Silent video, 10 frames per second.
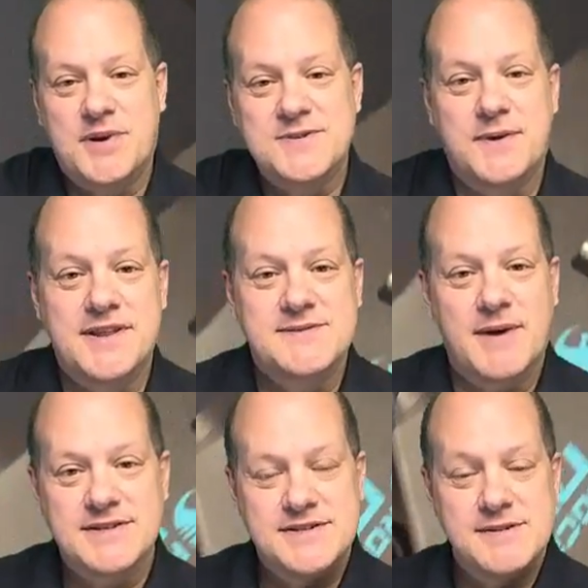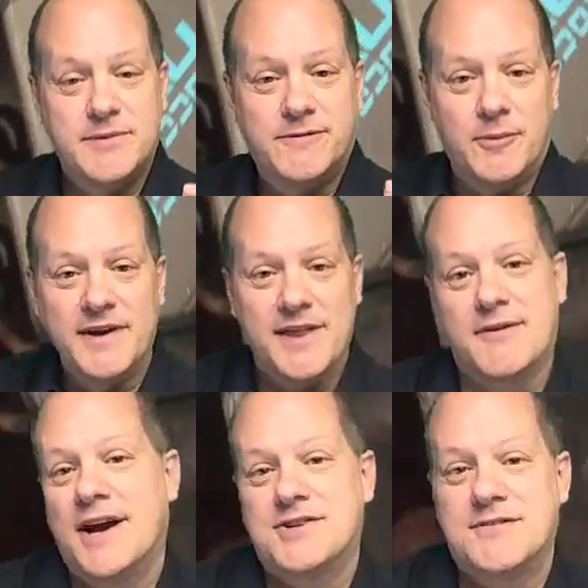press one of these buttons and perform
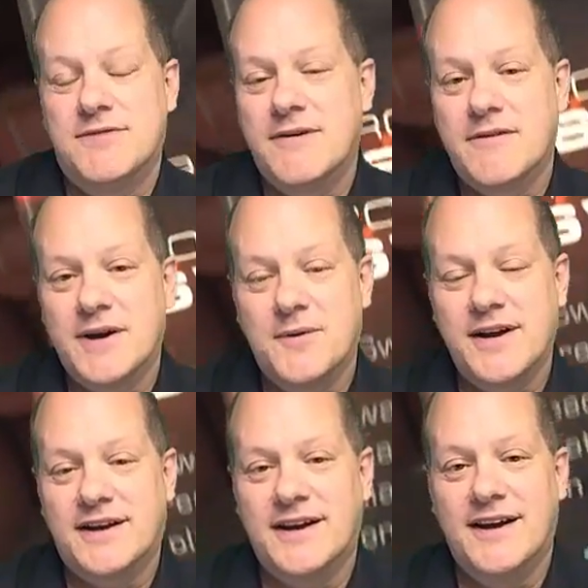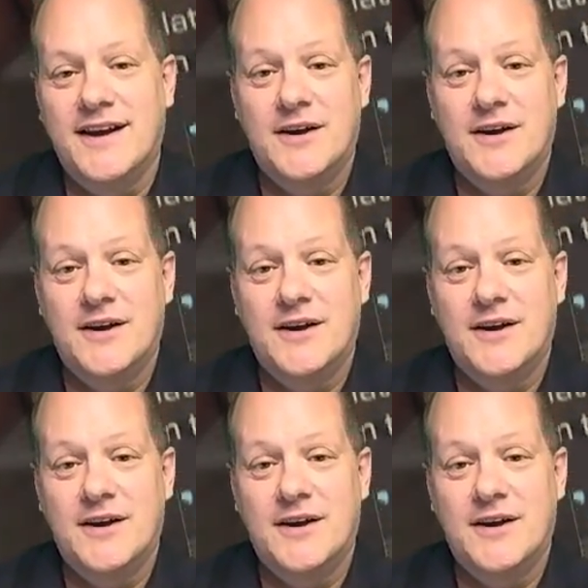another action very, very quickly,